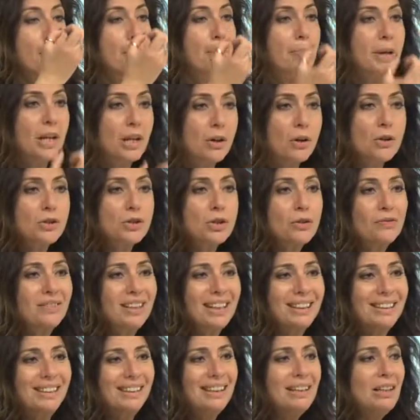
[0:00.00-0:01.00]
because of
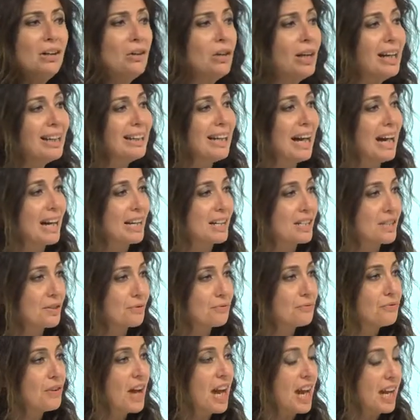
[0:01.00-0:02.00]
the delocalized
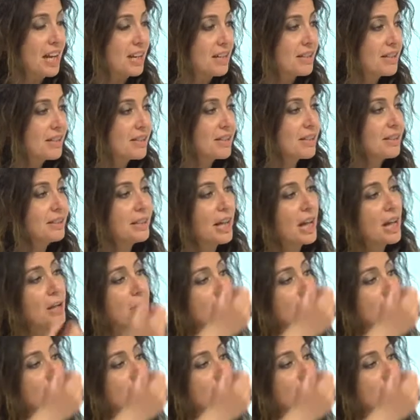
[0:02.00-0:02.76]
phase, the